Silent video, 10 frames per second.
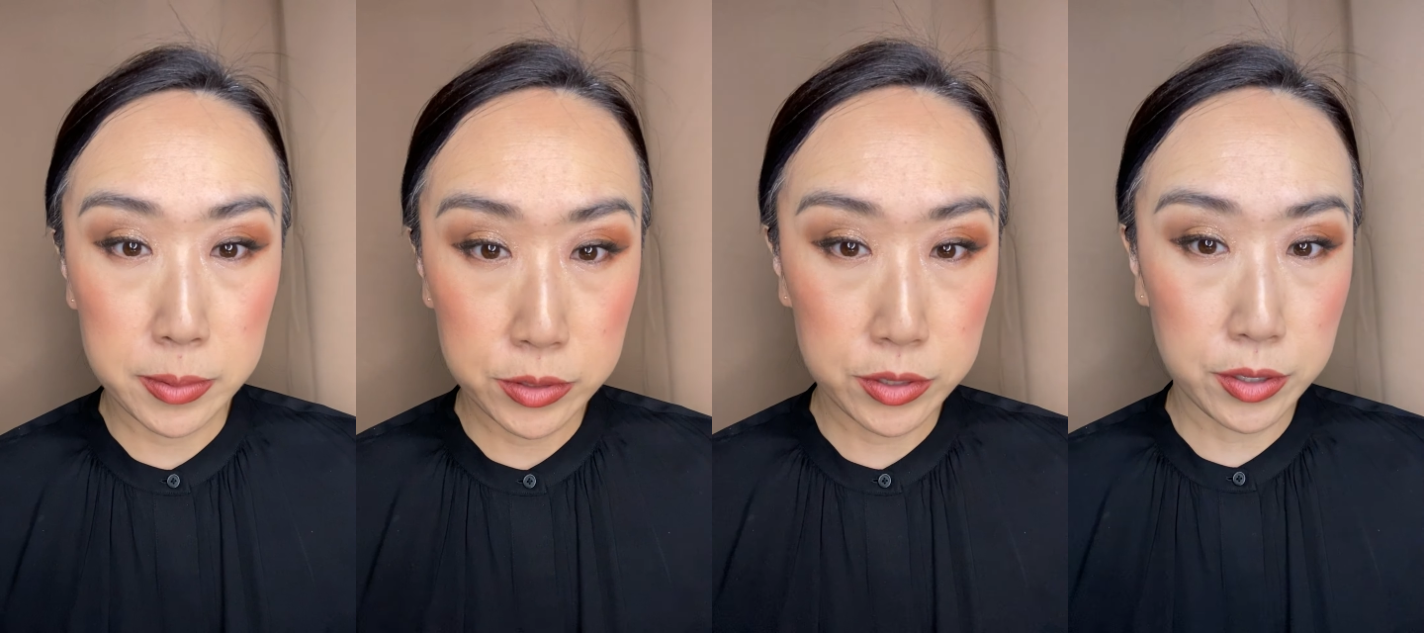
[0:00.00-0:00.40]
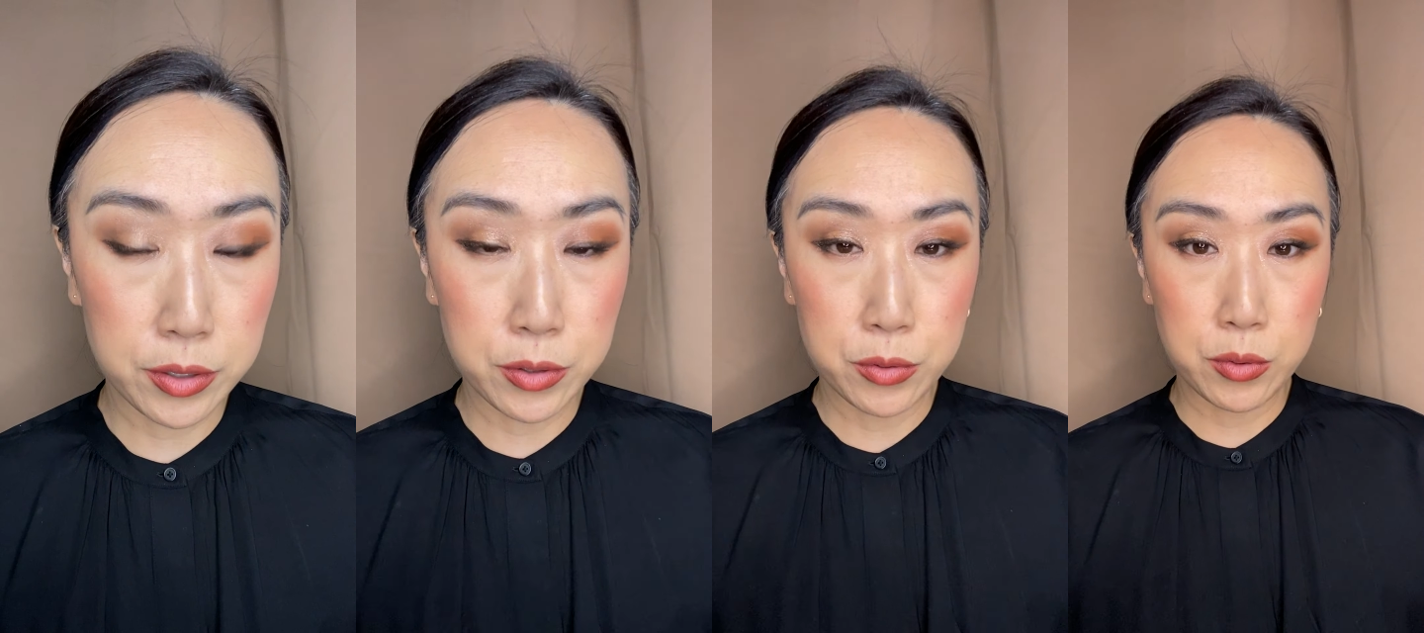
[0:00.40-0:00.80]

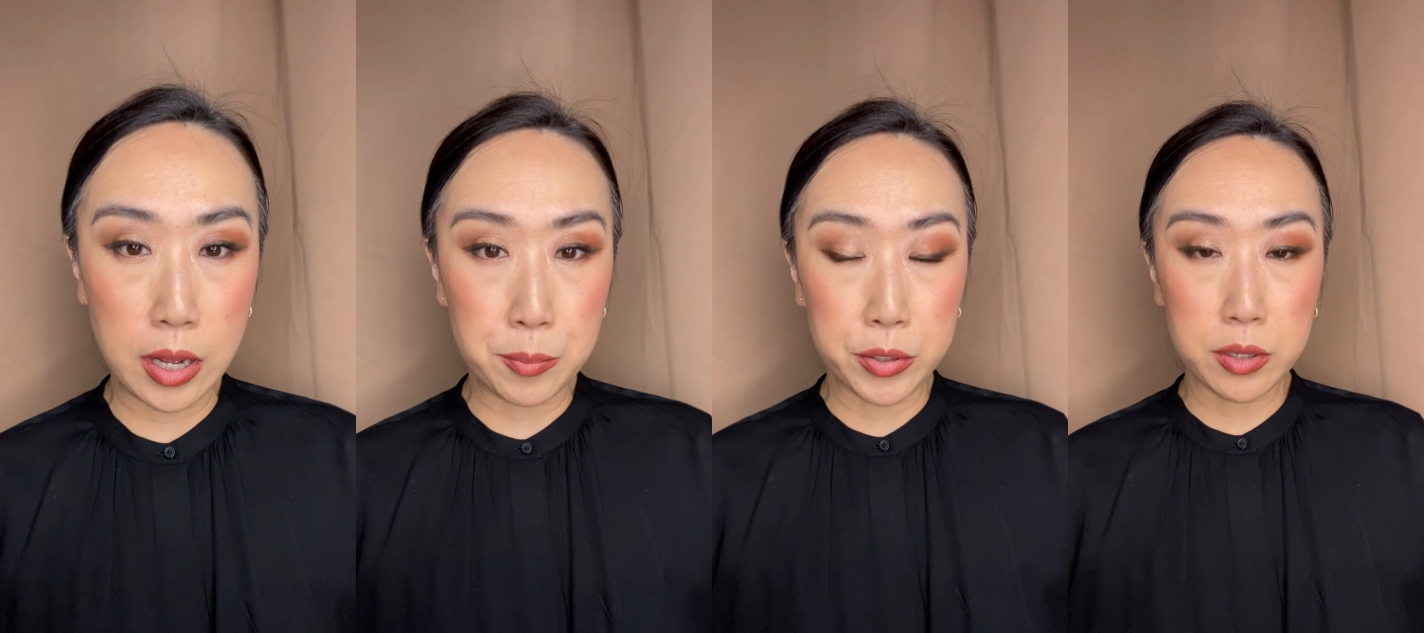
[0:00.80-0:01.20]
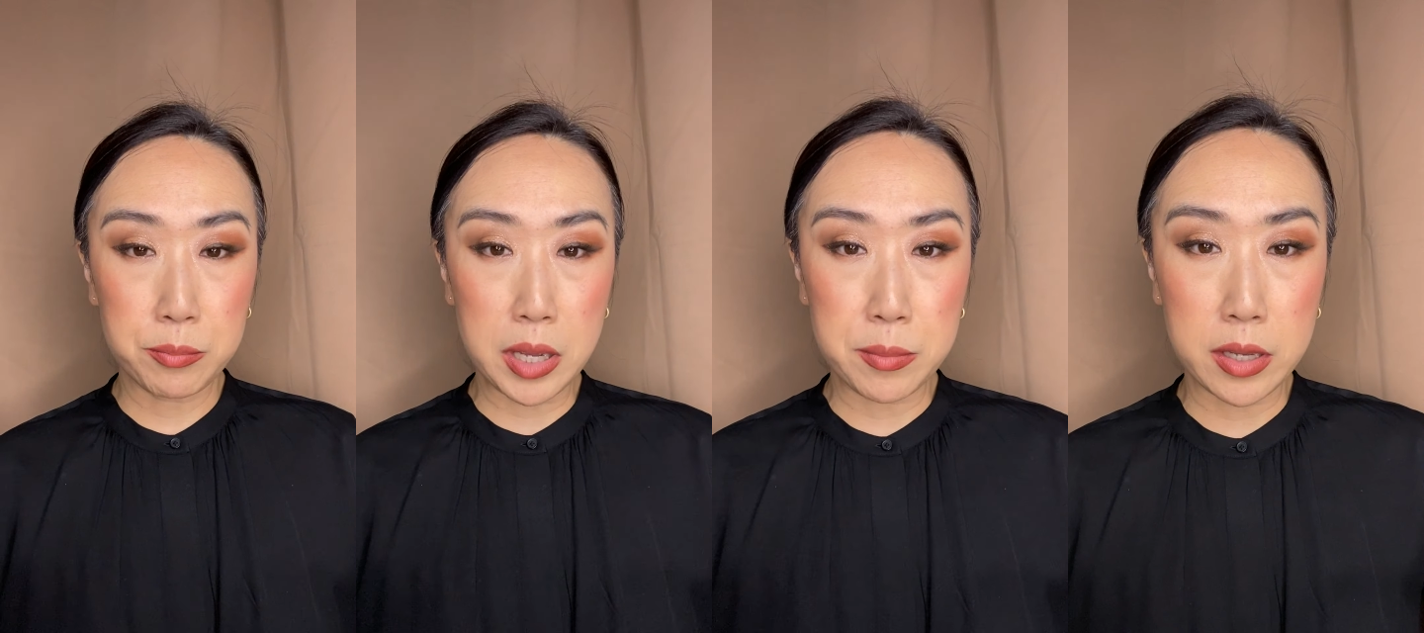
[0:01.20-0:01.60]
So I put on
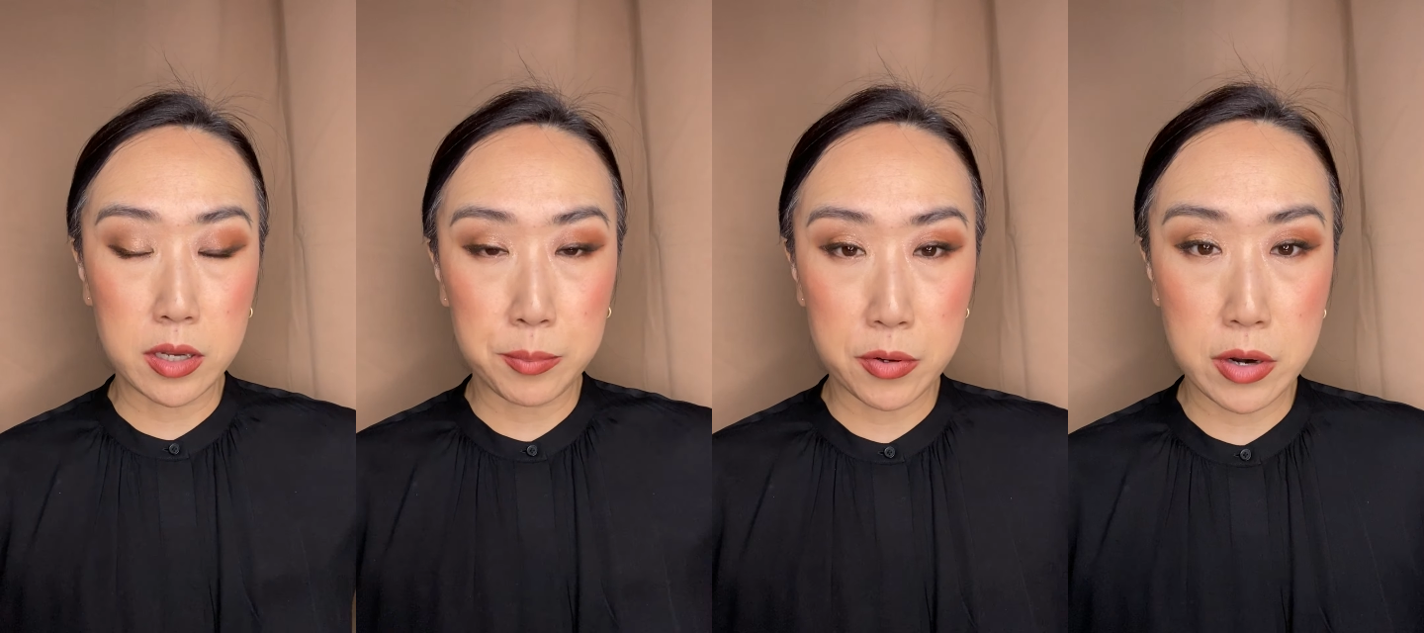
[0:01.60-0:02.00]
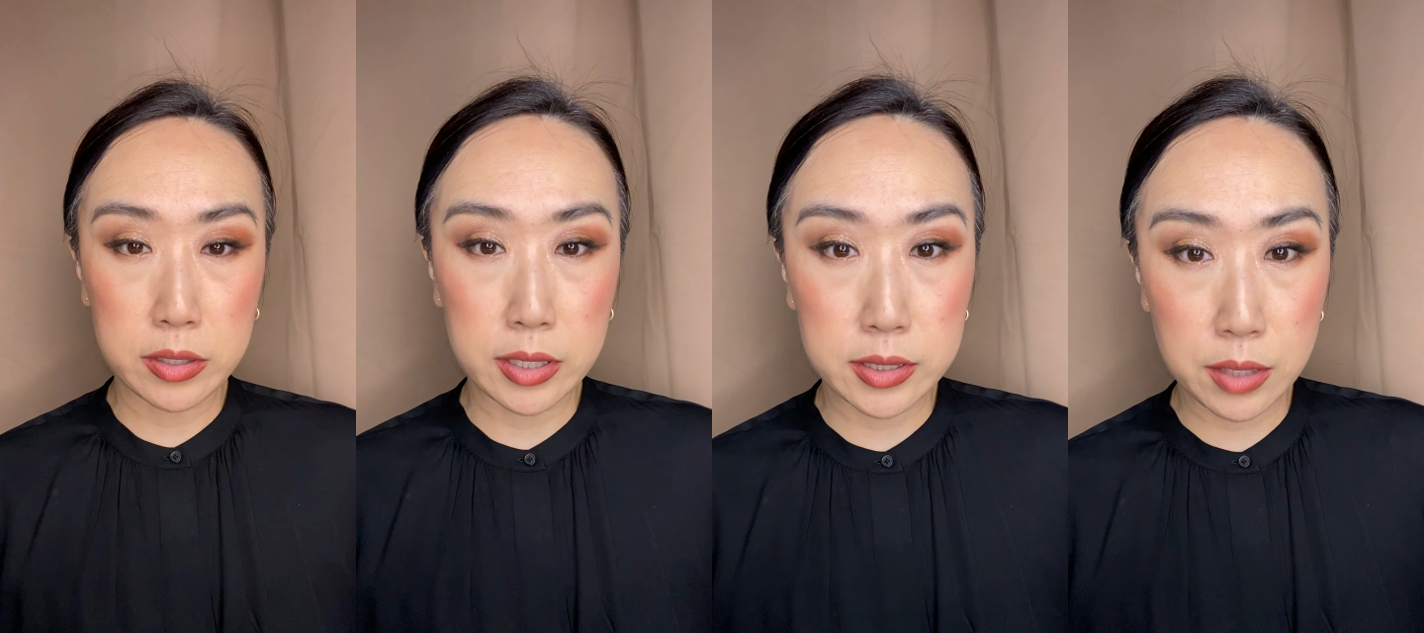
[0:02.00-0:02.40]
my makeup around
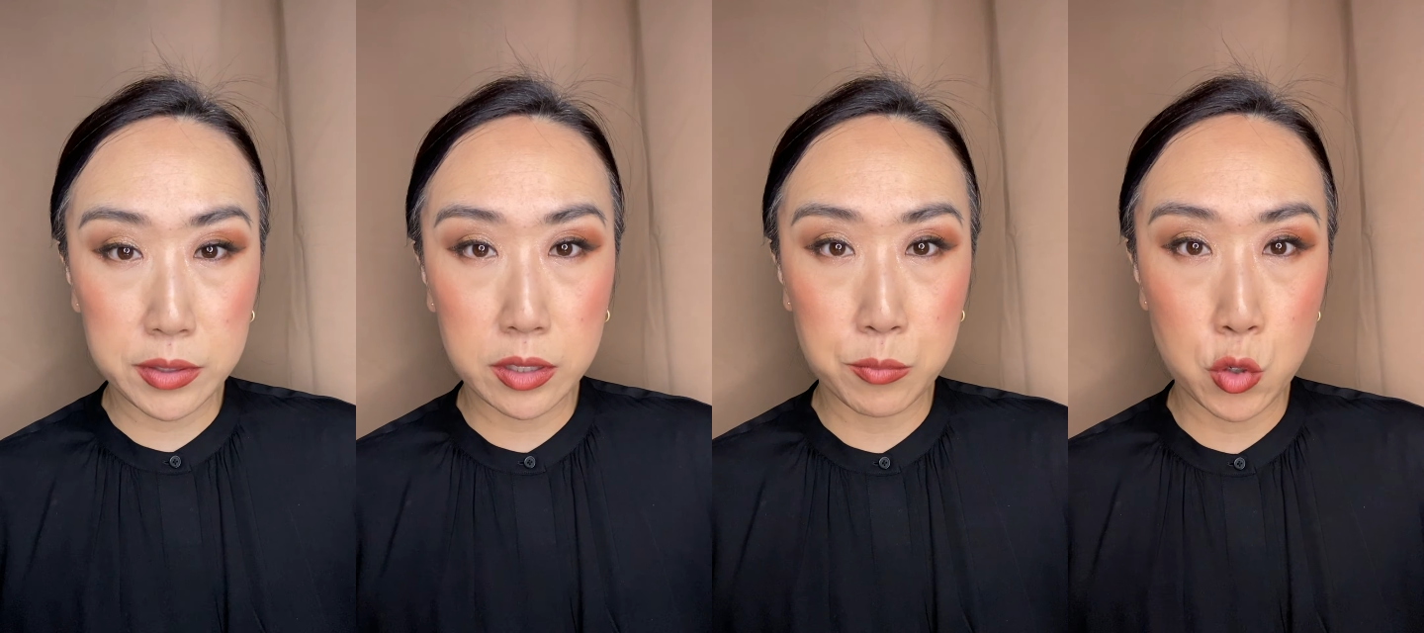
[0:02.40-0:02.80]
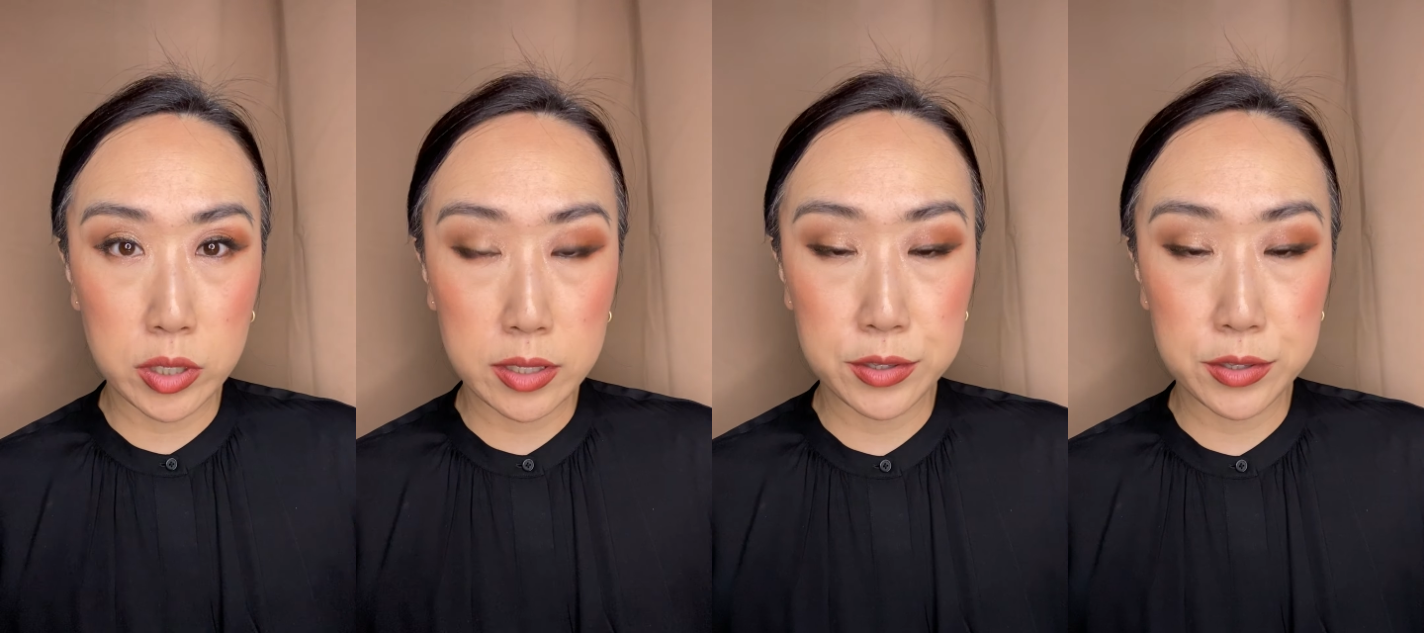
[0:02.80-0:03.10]
like 7 in the morning,